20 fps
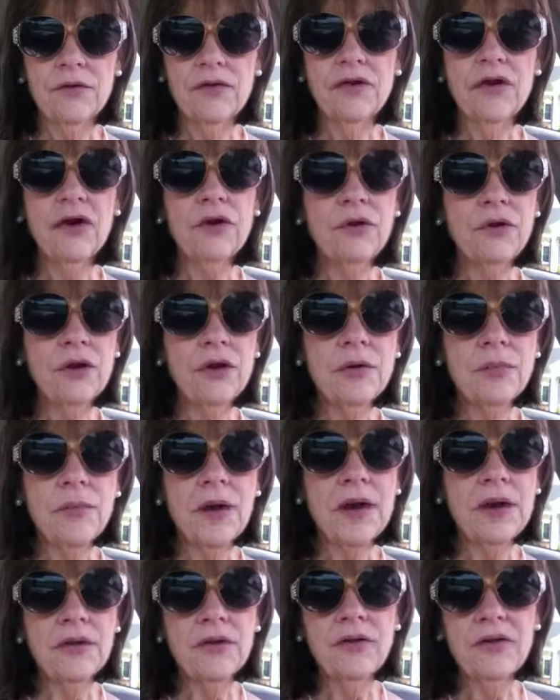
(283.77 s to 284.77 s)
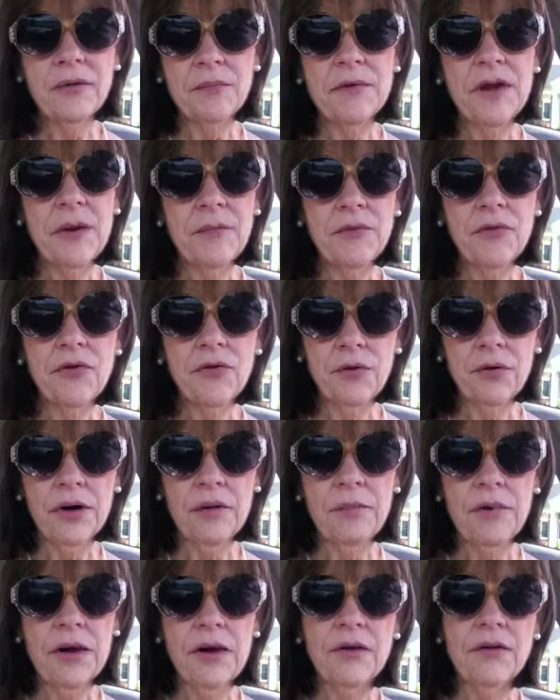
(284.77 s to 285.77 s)
two good meals, sometimes
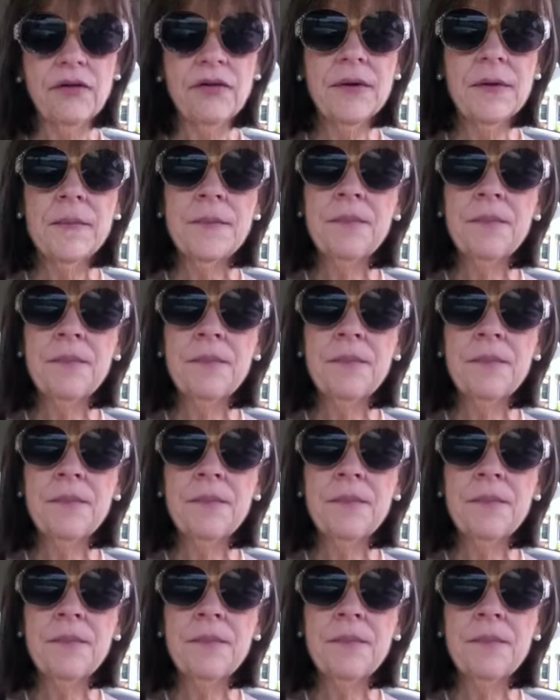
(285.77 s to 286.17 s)
three meals